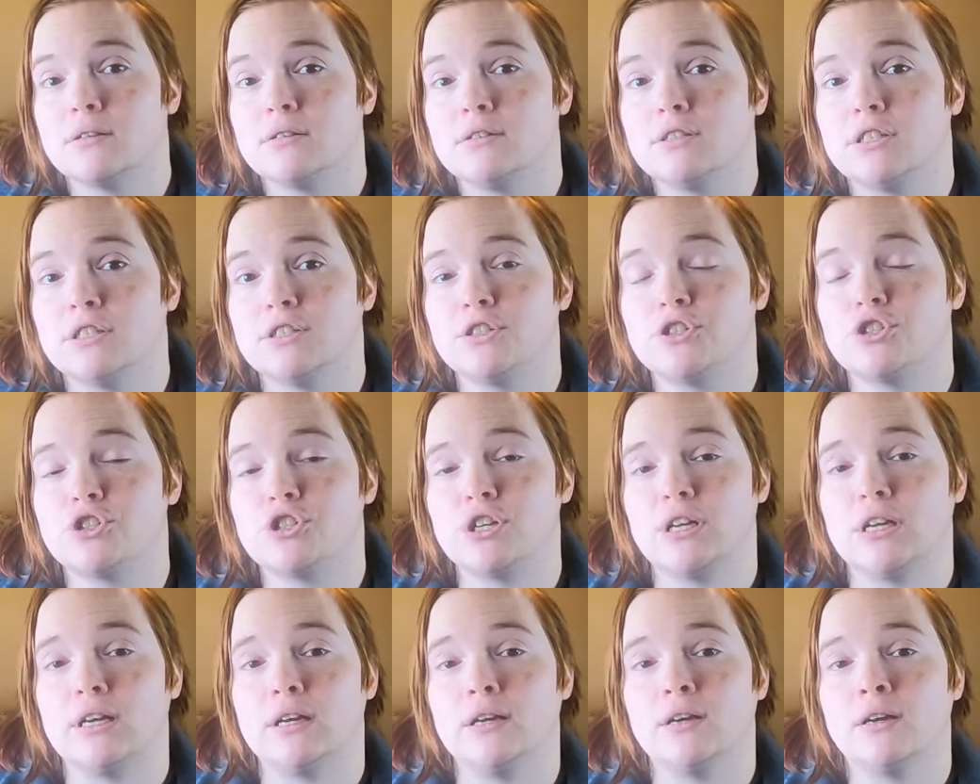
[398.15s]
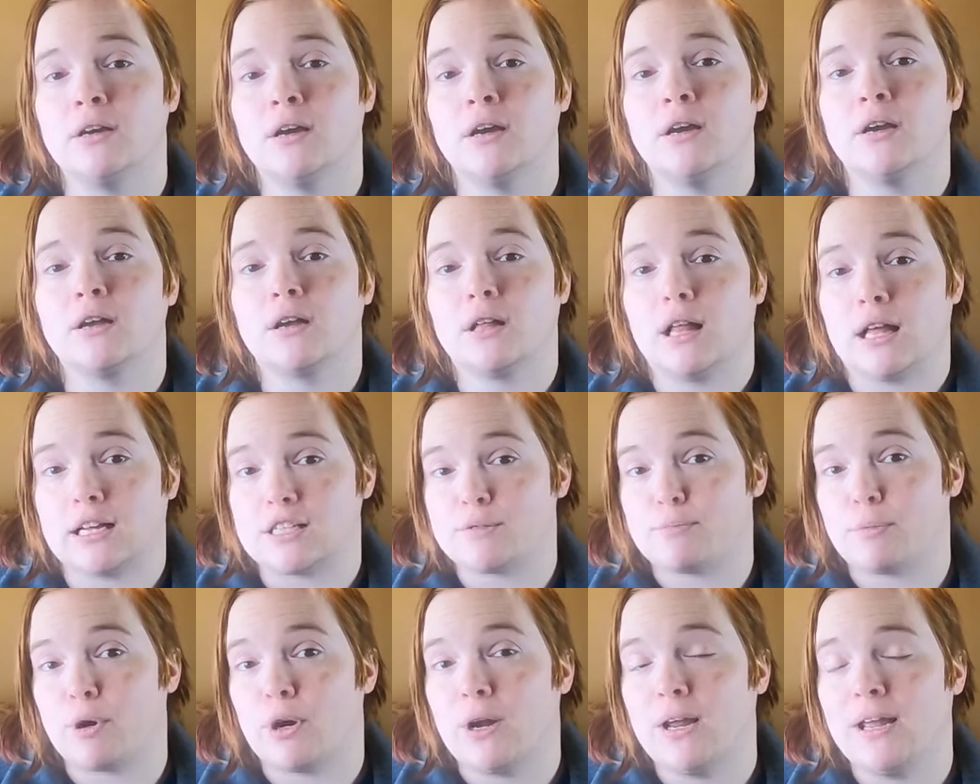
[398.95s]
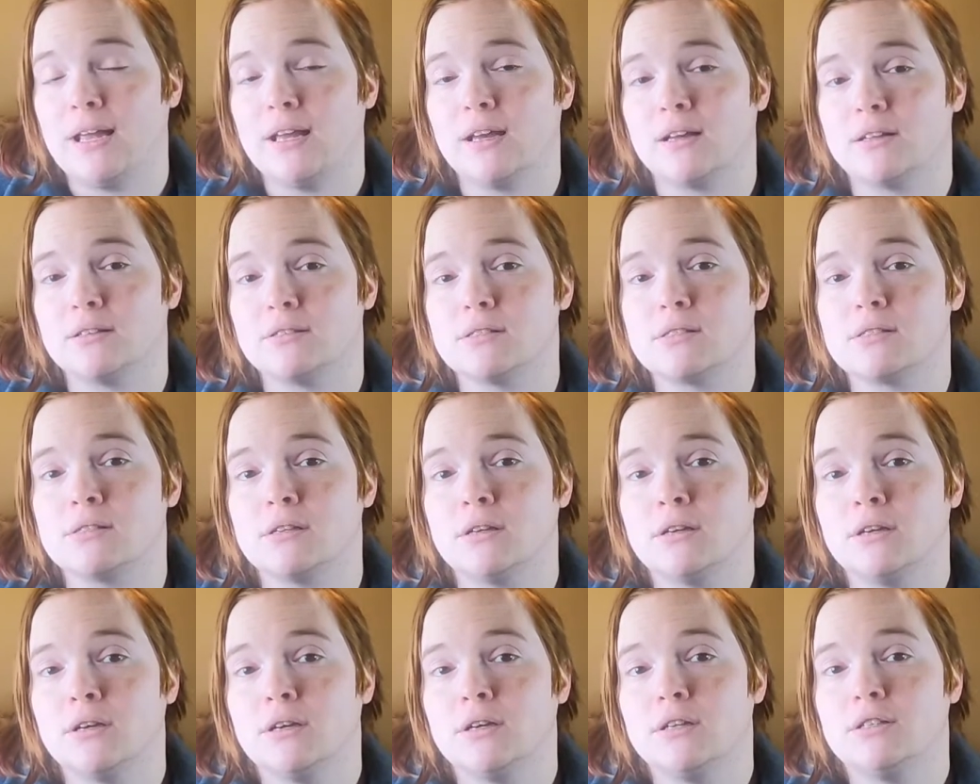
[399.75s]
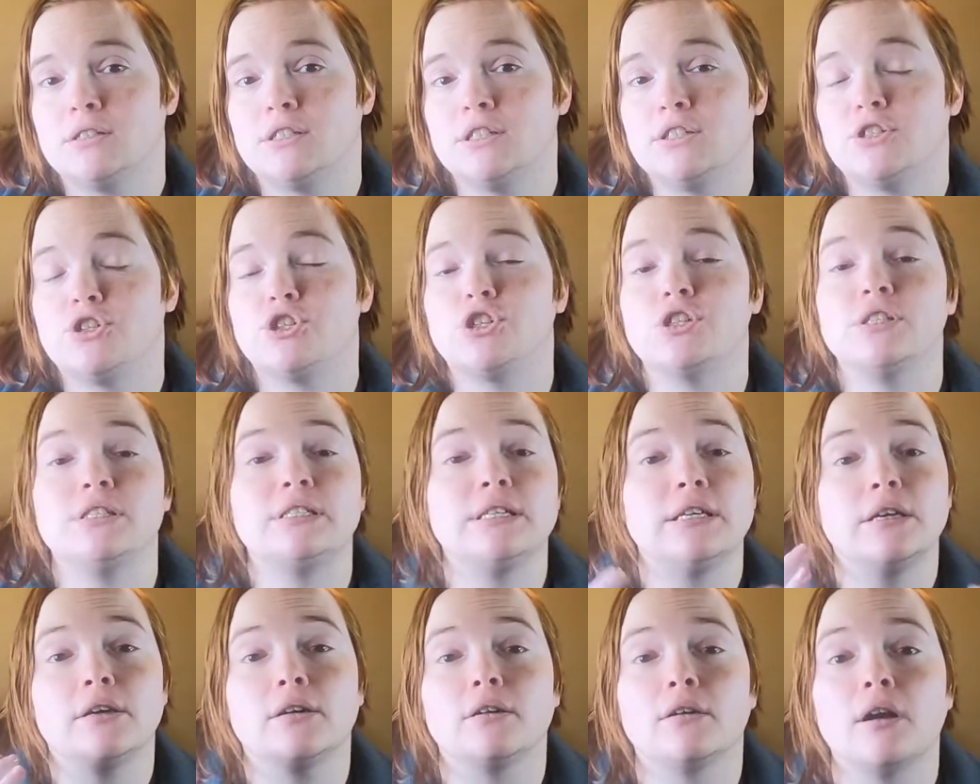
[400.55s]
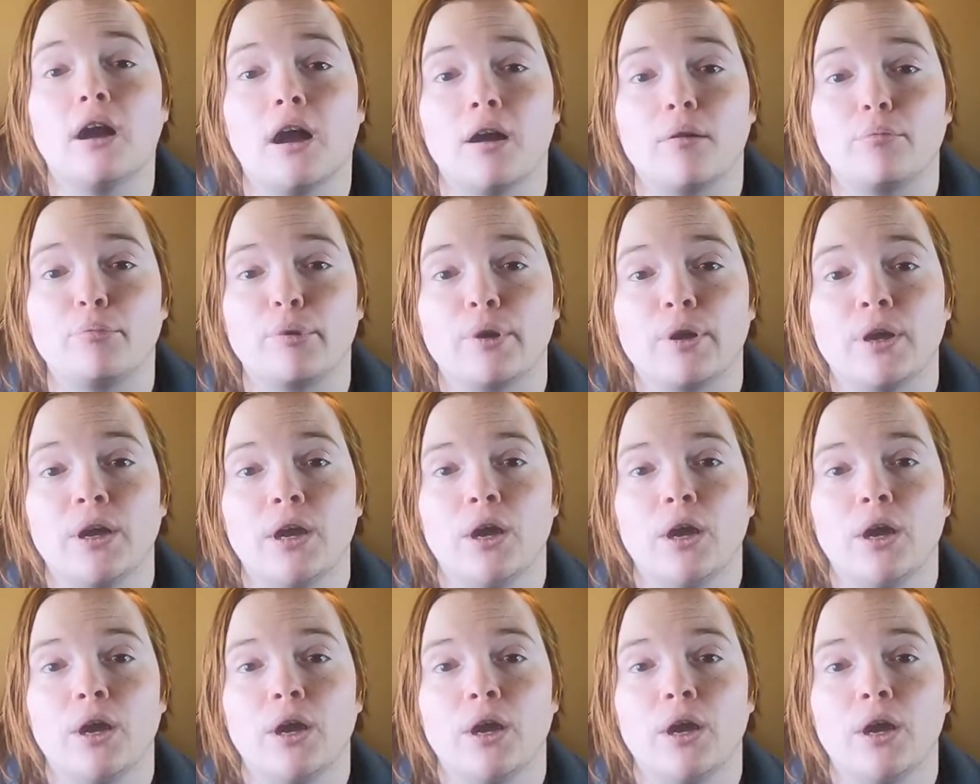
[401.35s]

Did she clasp her hands? Did she tear up?